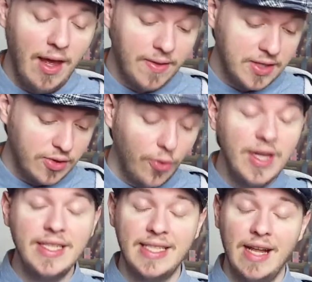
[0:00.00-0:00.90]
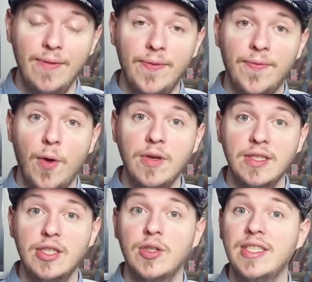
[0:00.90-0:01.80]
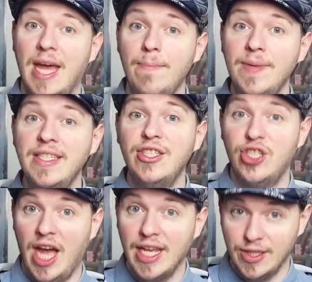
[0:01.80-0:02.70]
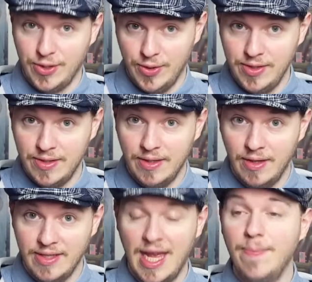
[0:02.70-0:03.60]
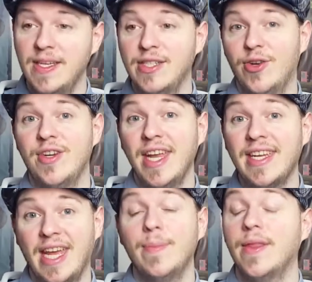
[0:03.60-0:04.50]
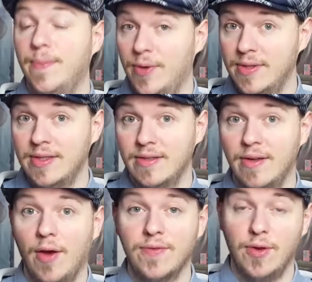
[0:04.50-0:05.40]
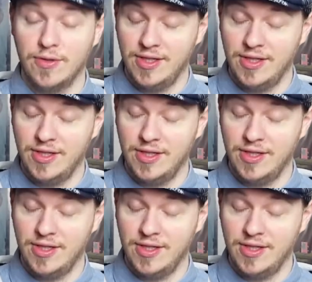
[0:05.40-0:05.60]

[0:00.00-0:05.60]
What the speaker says: The story itself focuses on Tempe's childhood. Tempe is her nickname in the books of Dr.